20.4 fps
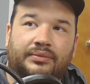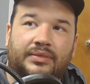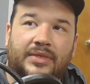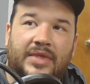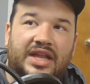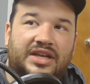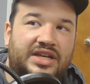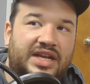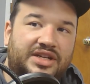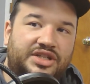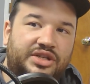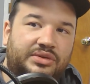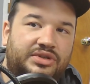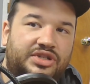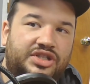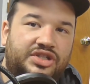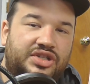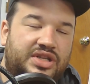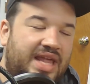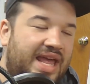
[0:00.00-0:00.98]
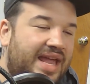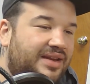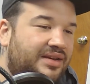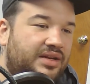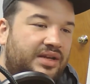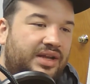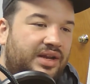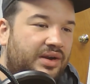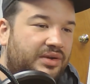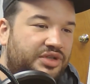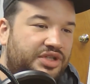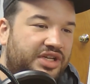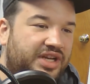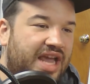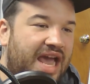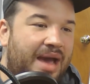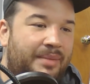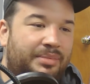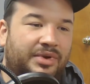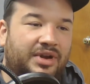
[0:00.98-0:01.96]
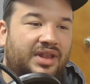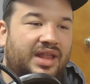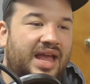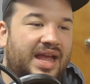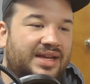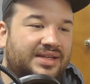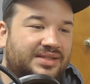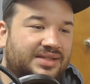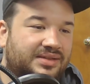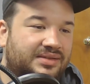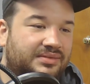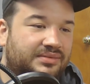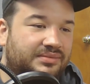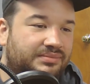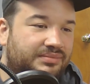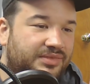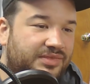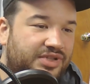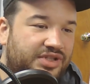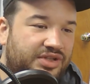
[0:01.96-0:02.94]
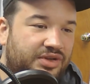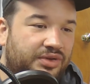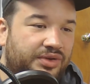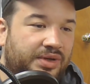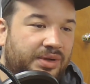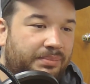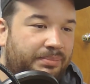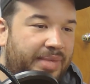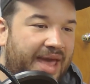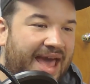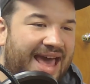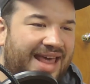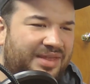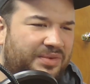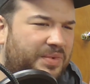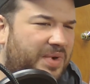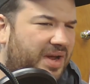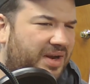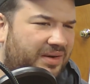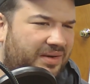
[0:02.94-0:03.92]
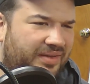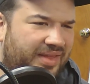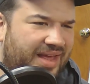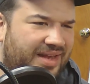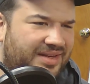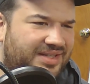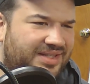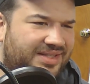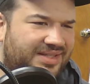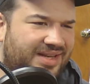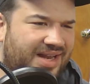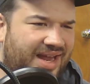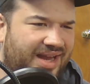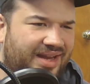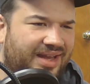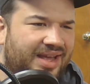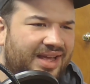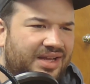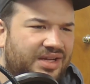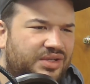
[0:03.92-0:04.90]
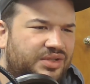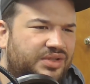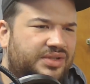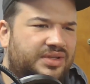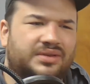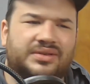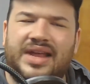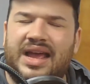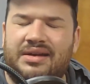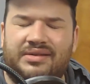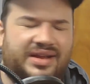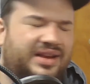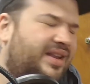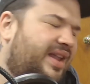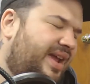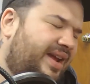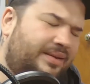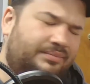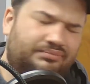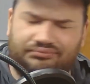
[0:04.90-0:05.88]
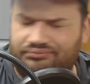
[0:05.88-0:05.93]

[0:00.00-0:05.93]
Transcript: yeah, she was just then she capitalized and sold her bathwater that just like sold out in like.